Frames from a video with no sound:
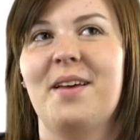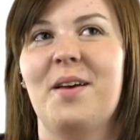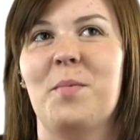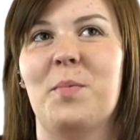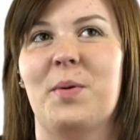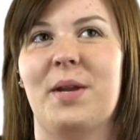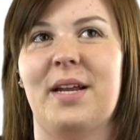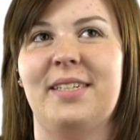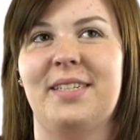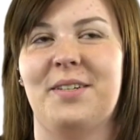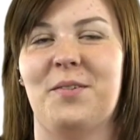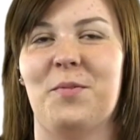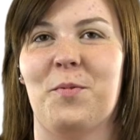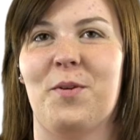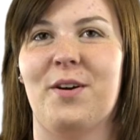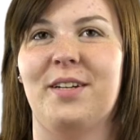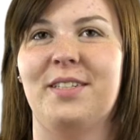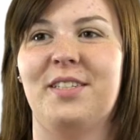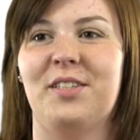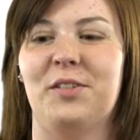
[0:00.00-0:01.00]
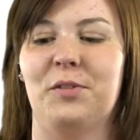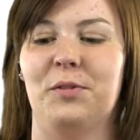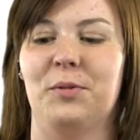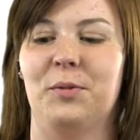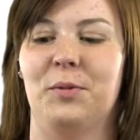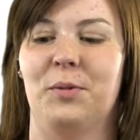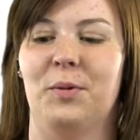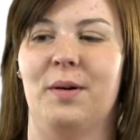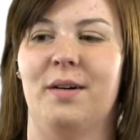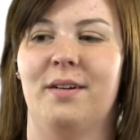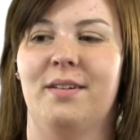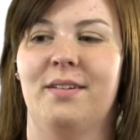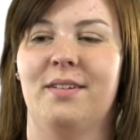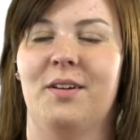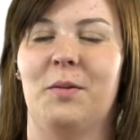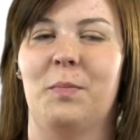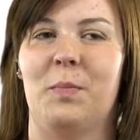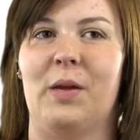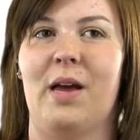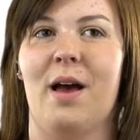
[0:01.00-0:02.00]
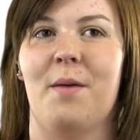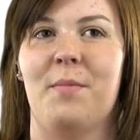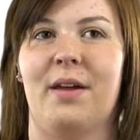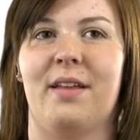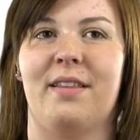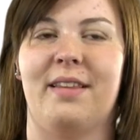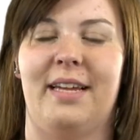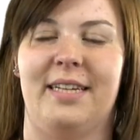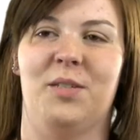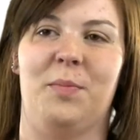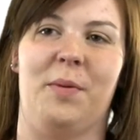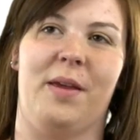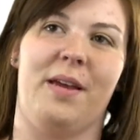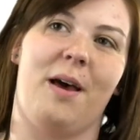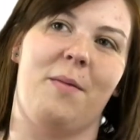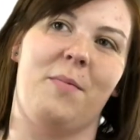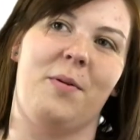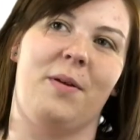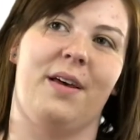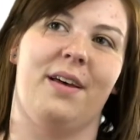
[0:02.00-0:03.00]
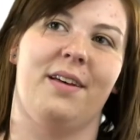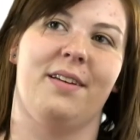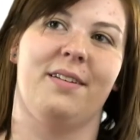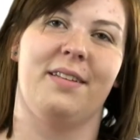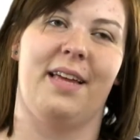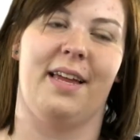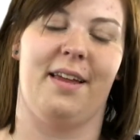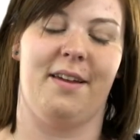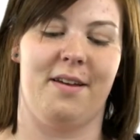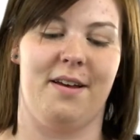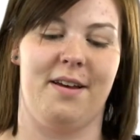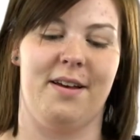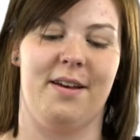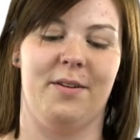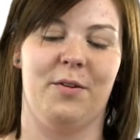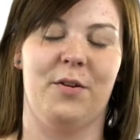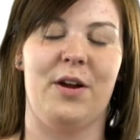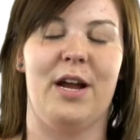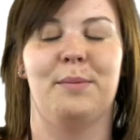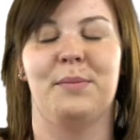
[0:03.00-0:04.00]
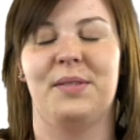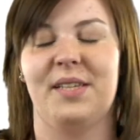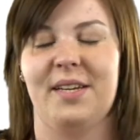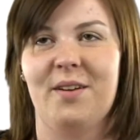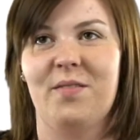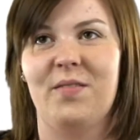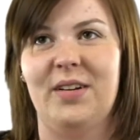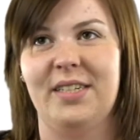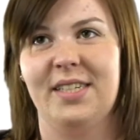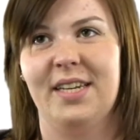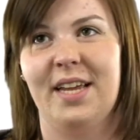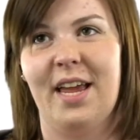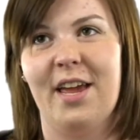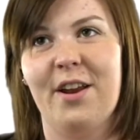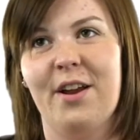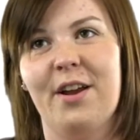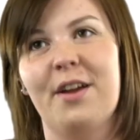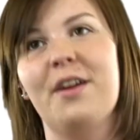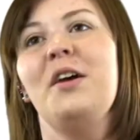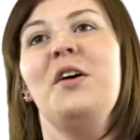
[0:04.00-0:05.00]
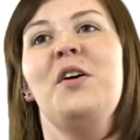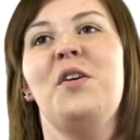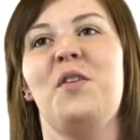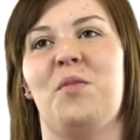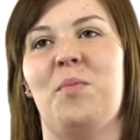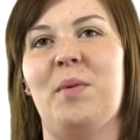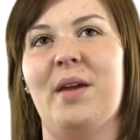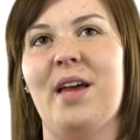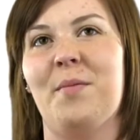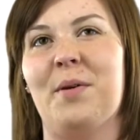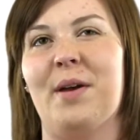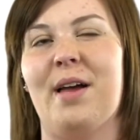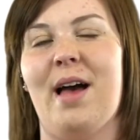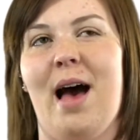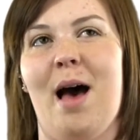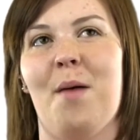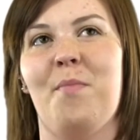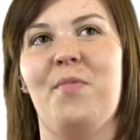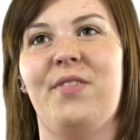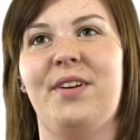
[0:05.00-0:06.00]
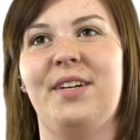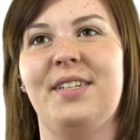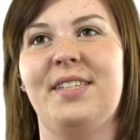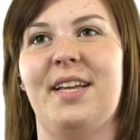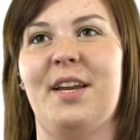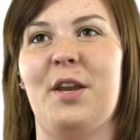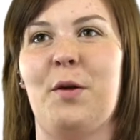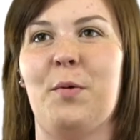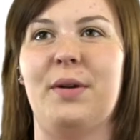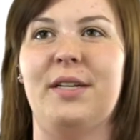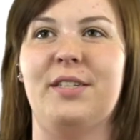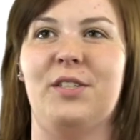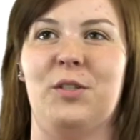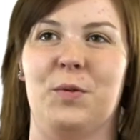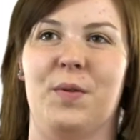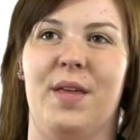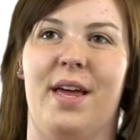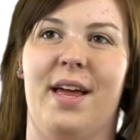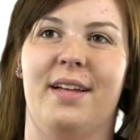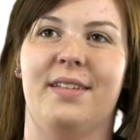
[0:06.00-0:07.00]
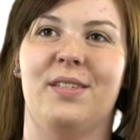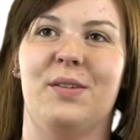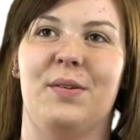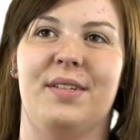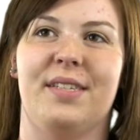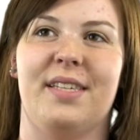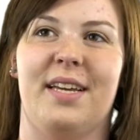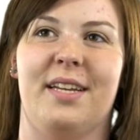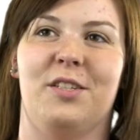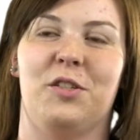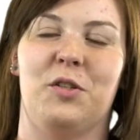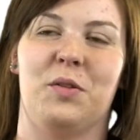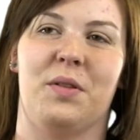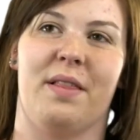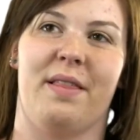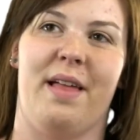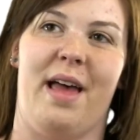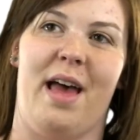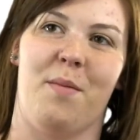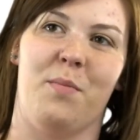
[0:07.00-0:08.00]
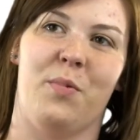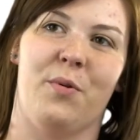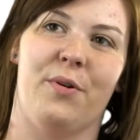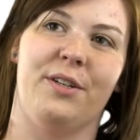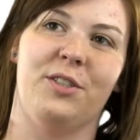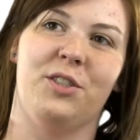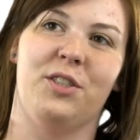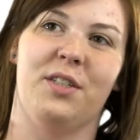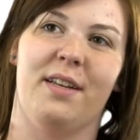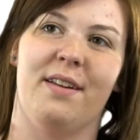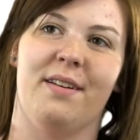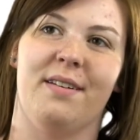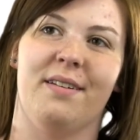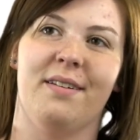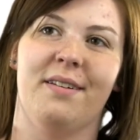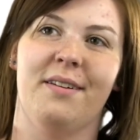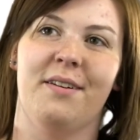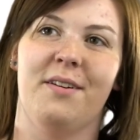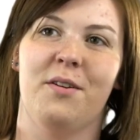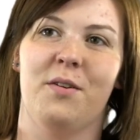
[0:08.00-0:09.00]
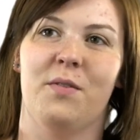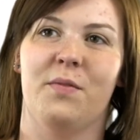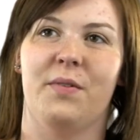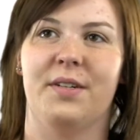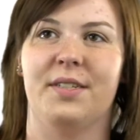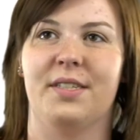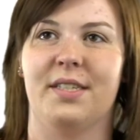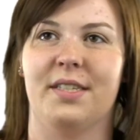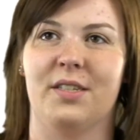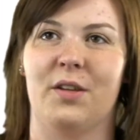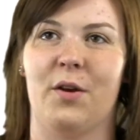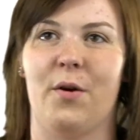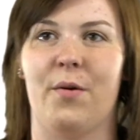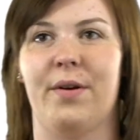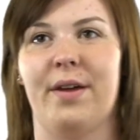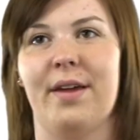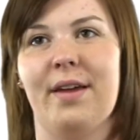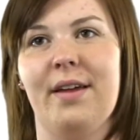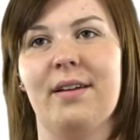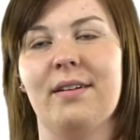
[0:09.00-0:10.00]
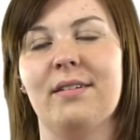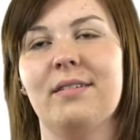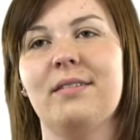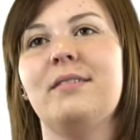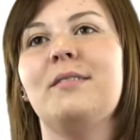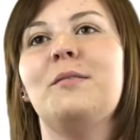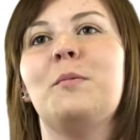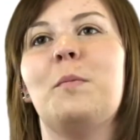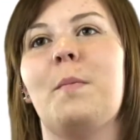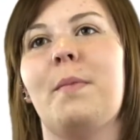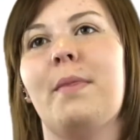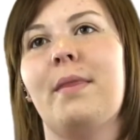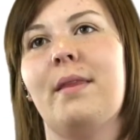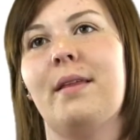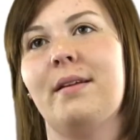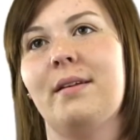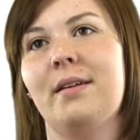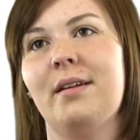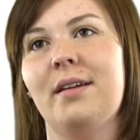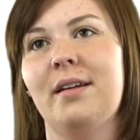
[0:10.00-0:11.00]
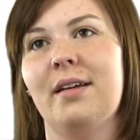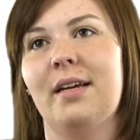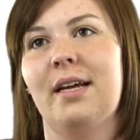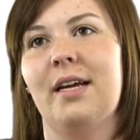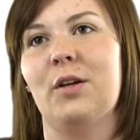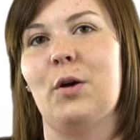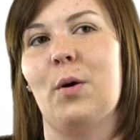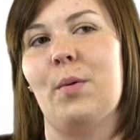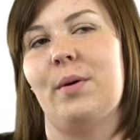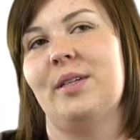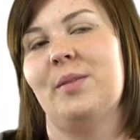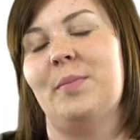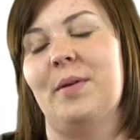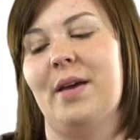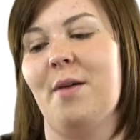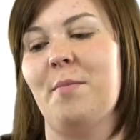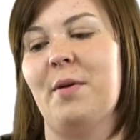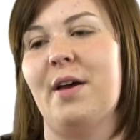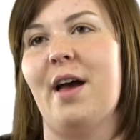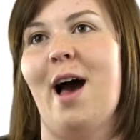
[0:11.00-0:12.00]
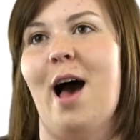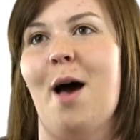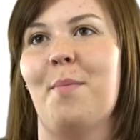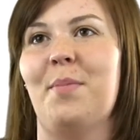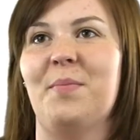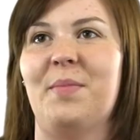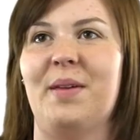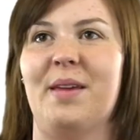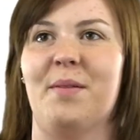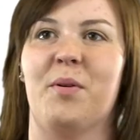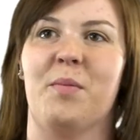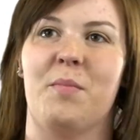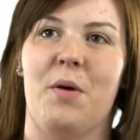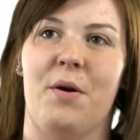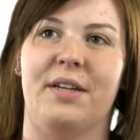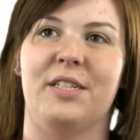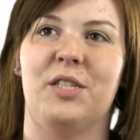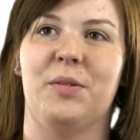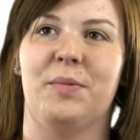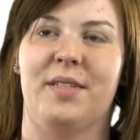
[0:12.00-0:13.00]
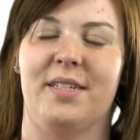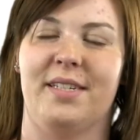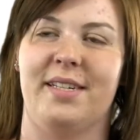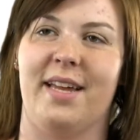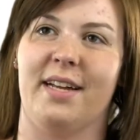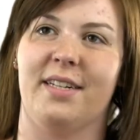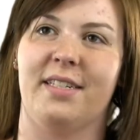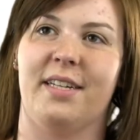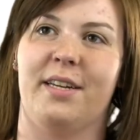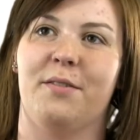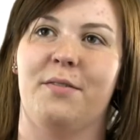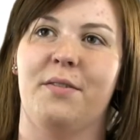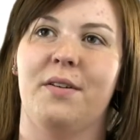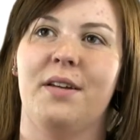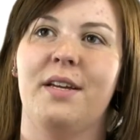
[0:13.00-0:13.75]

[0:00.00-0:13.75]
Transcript: but I didn't want to become a, like to become a like a crime scene investigator, to become a cop first. I didn't want to do that, so I decided to do the lab portion versus going and going to become a cop and being promoted to a detective.